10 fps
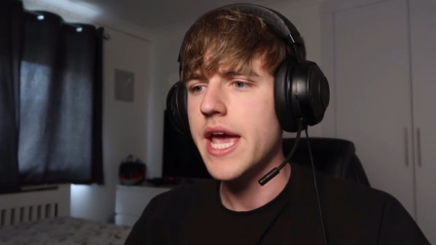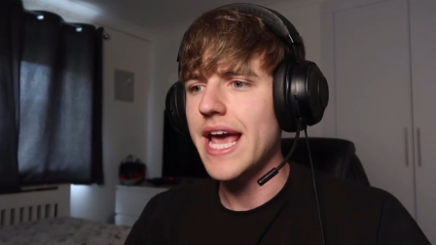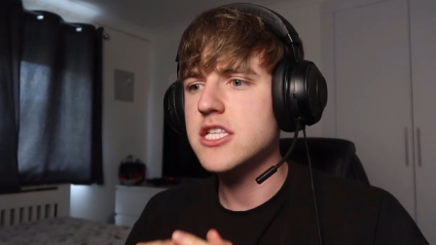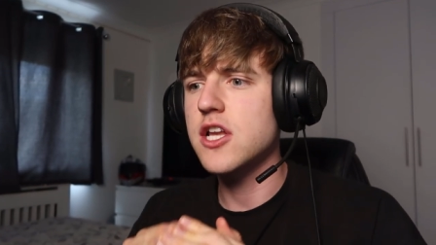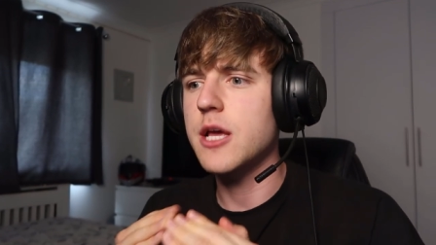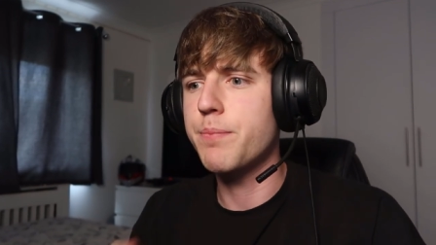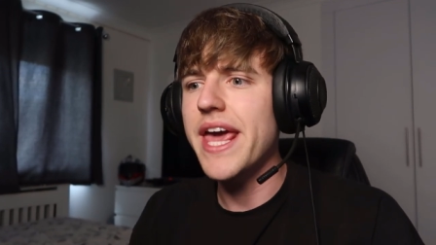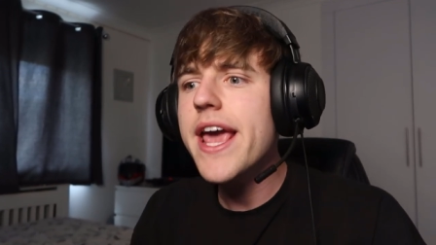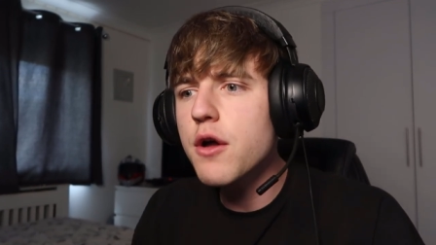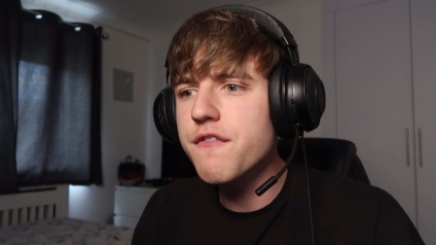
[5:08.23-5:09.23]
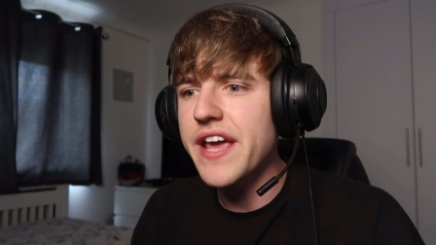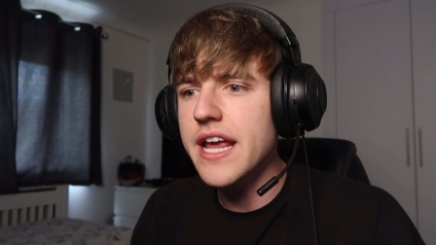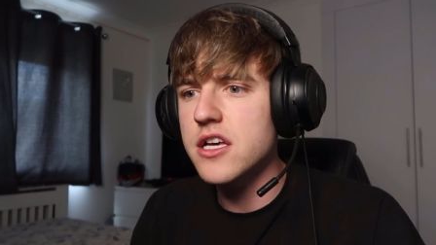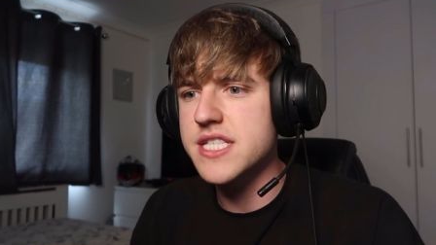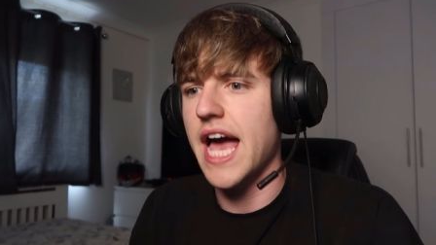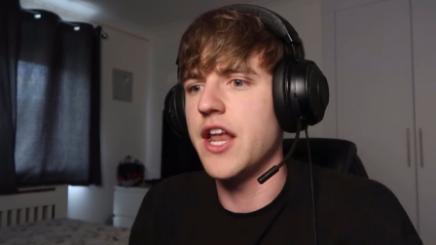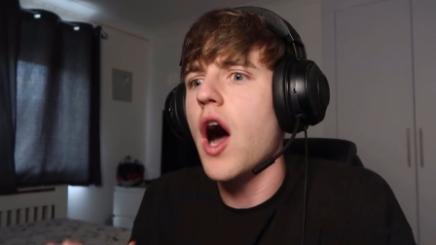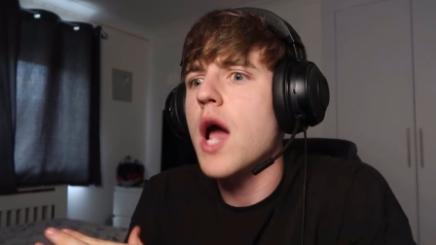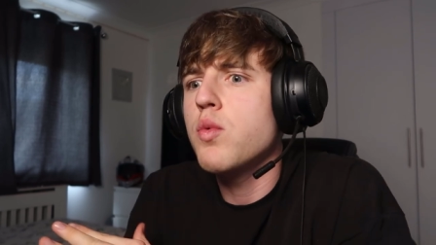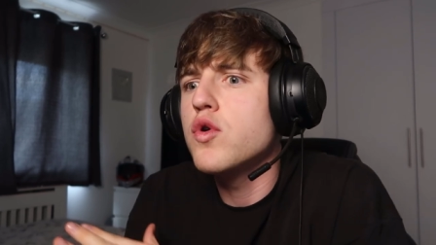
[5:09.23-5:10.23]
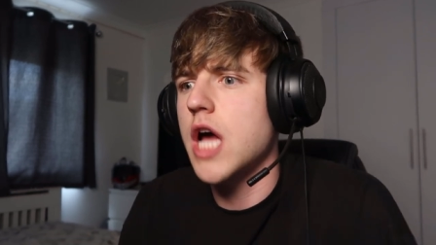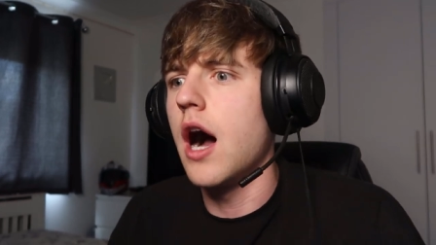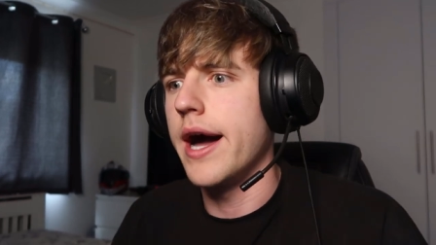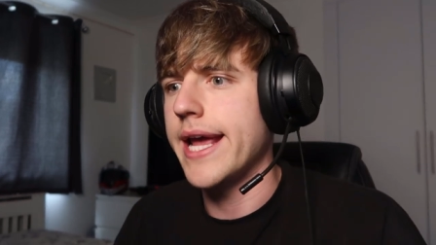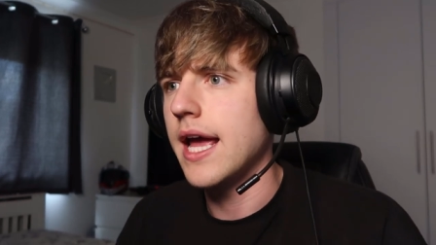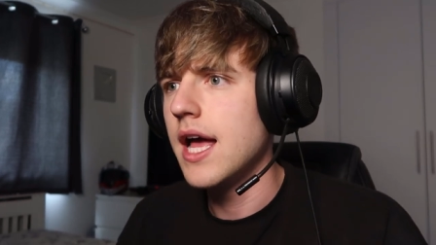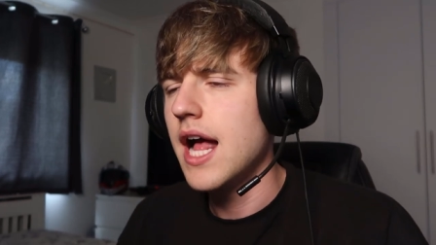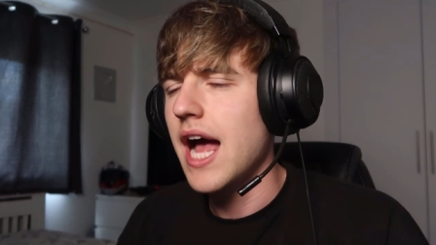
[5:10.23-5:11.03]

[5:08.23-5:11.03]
it's like being on Venus and I will die.